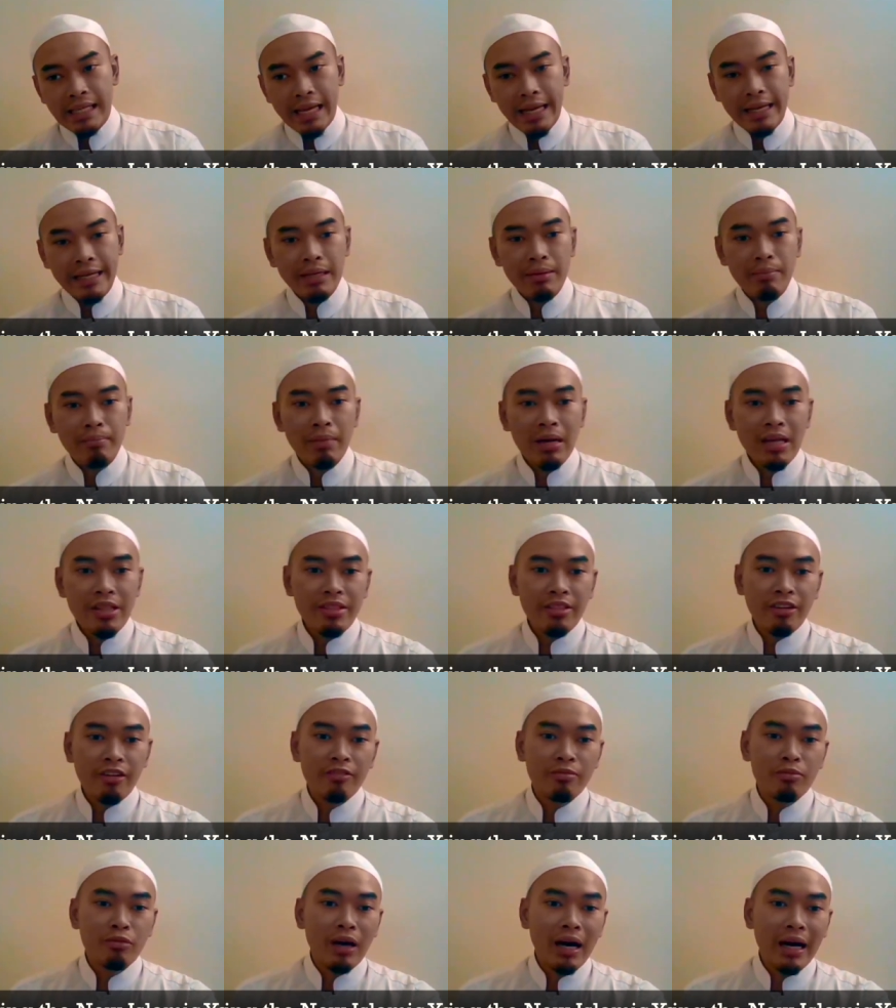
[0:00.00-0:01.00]
And the month
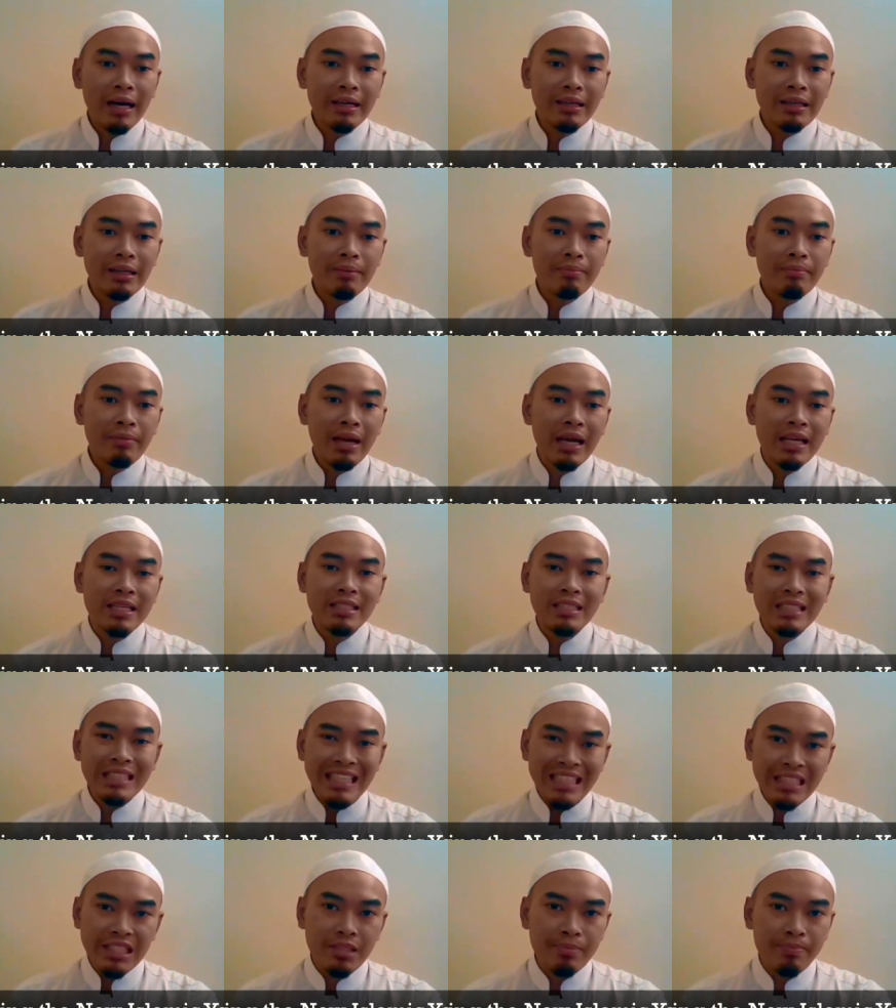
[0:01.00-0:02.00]
of Muharram has
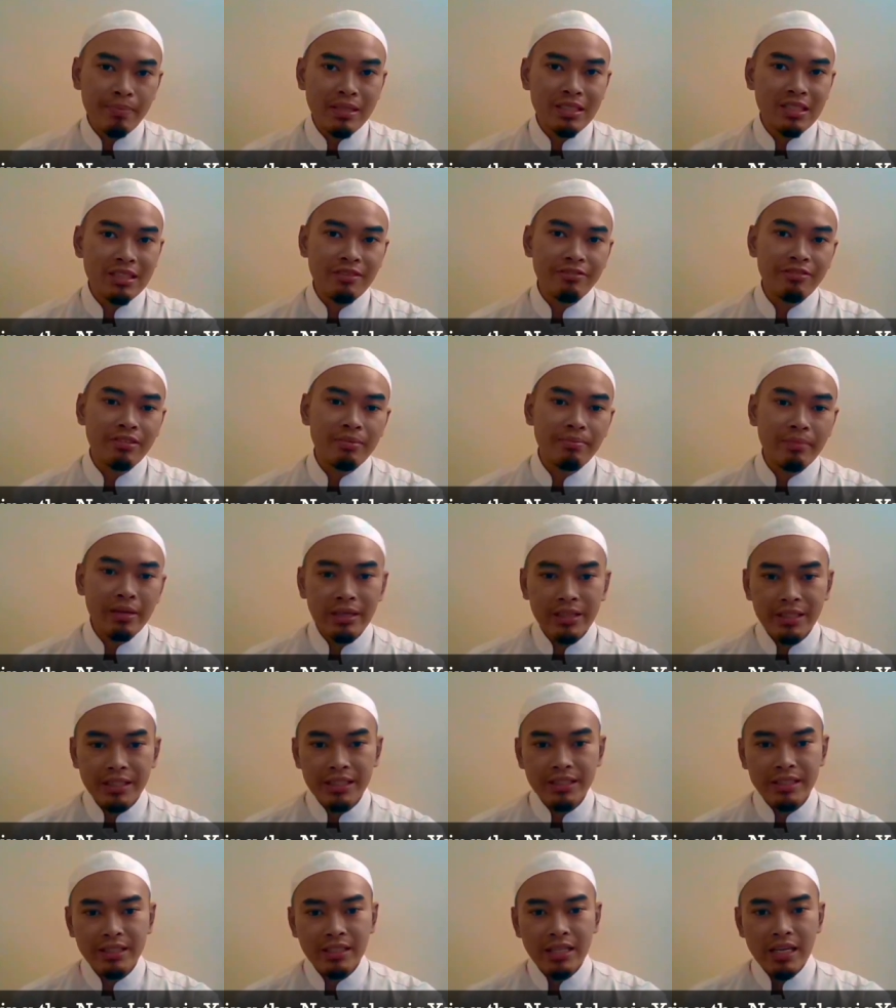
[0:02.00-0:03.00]
its specific
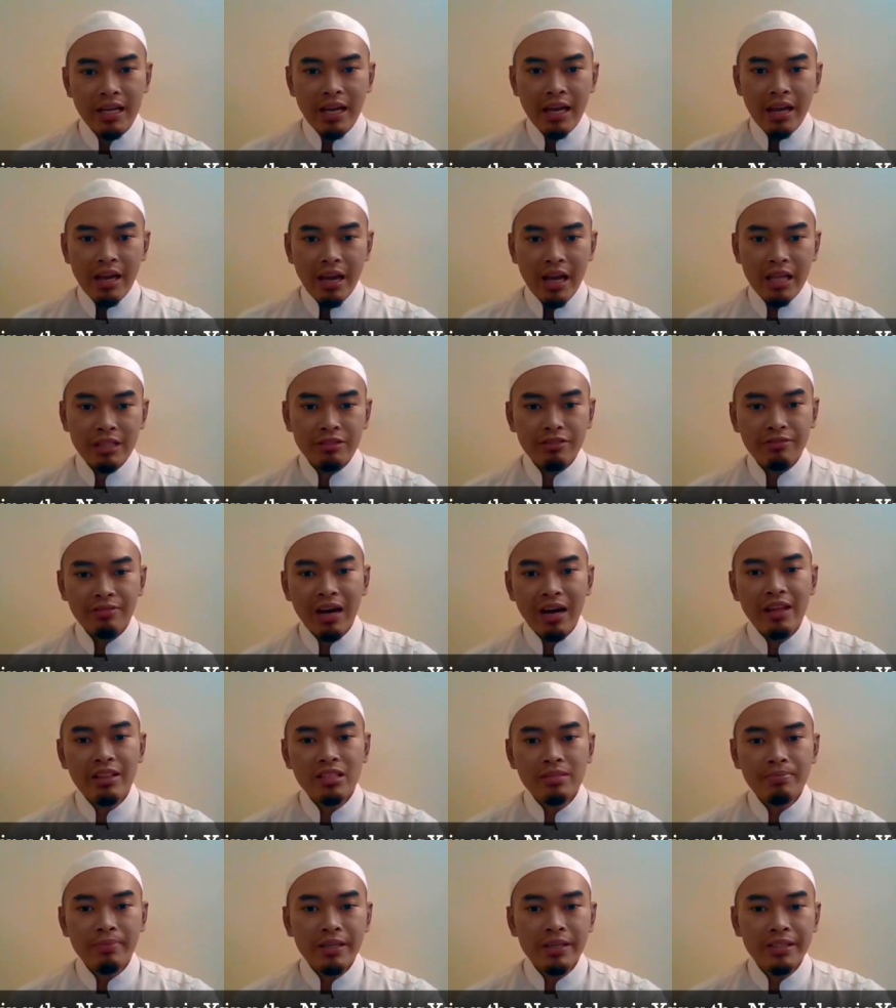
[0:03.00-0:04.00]
merits, as with
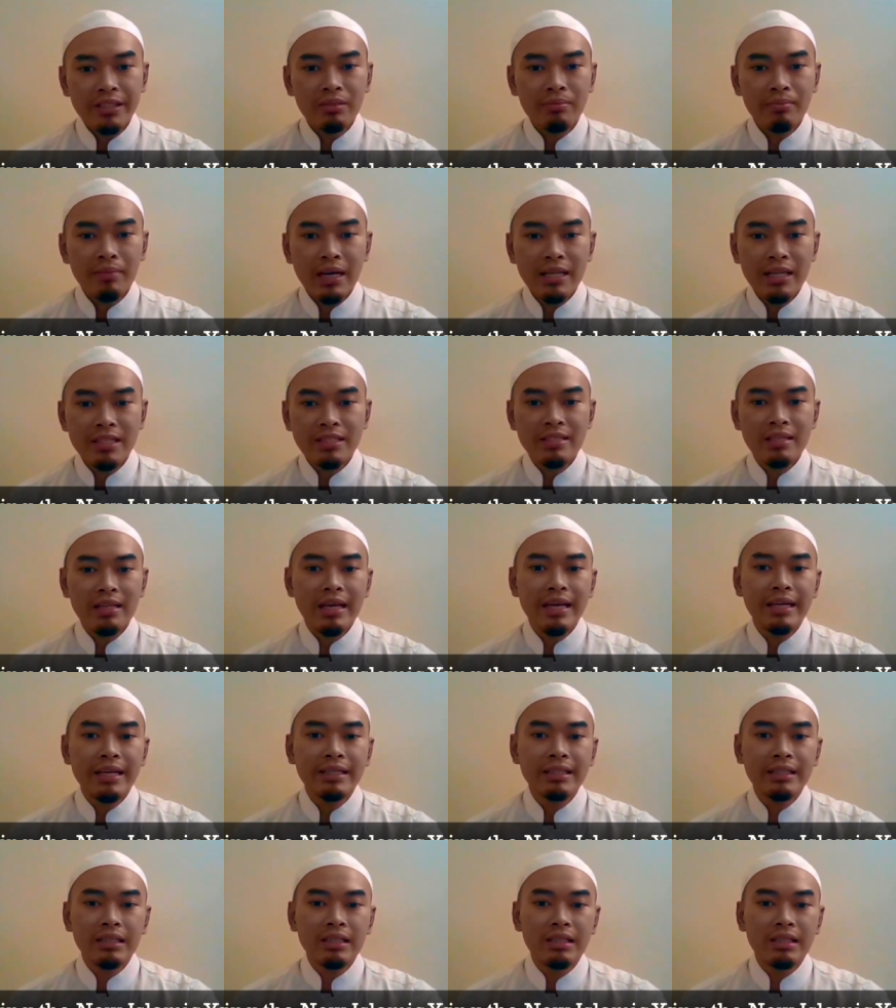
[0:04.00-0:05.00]
other special months like